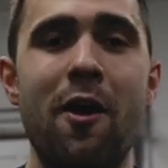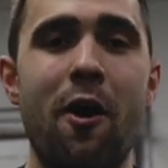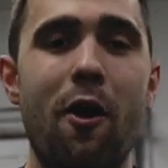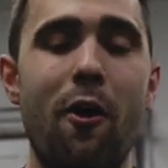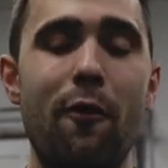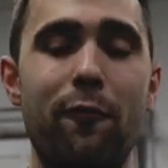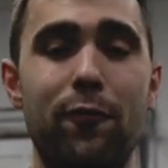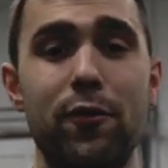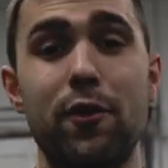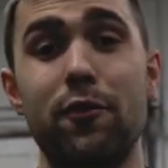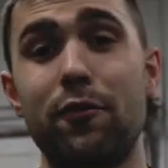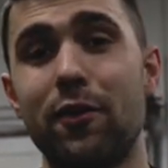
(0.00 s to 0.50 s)

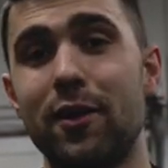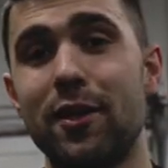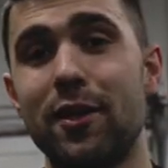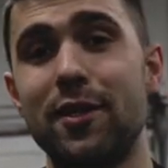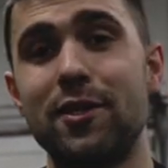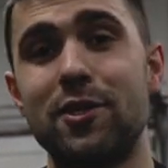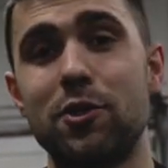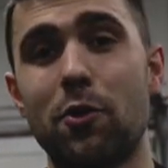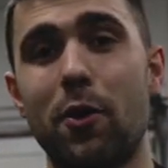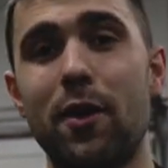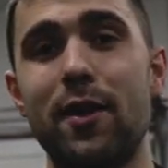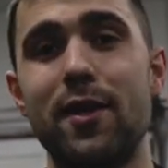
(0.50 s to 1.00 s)
Hopefully you really
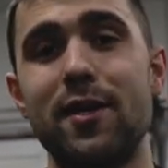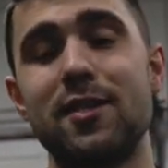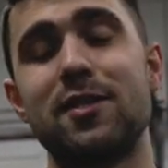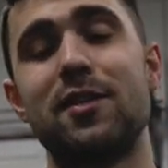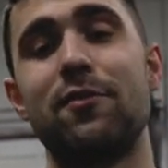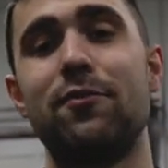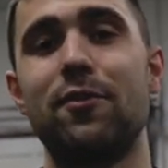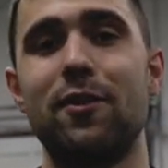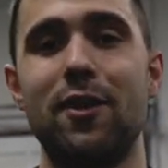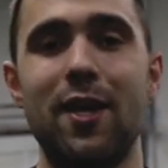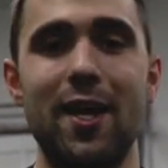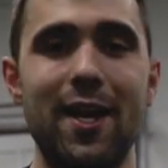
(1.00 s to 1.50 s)
enjoyed this.
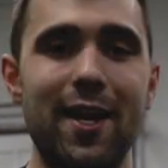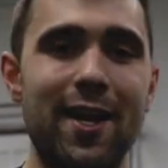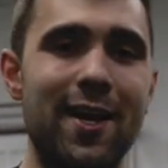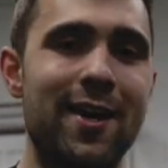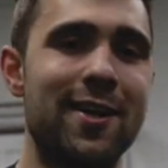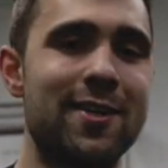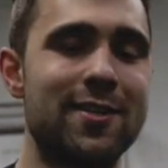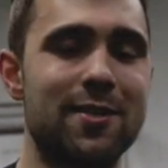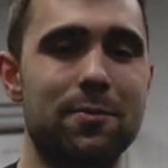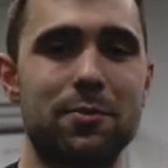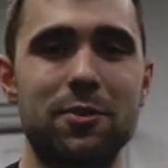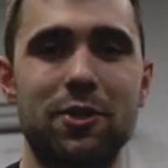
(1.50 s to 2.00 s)
If you
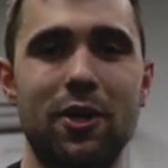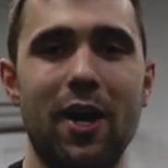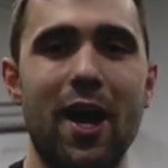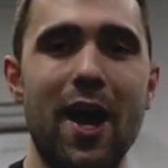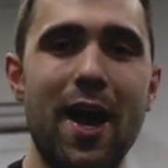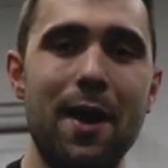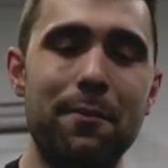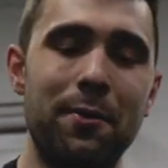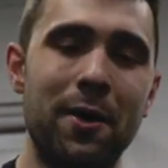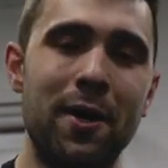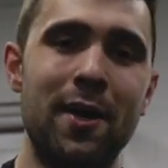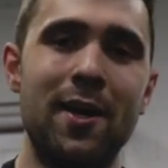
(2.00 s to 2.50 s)
did,
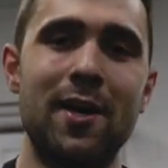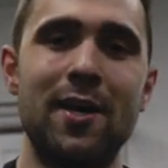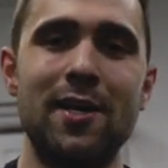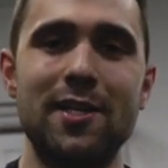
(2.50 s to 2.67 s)
subscribe,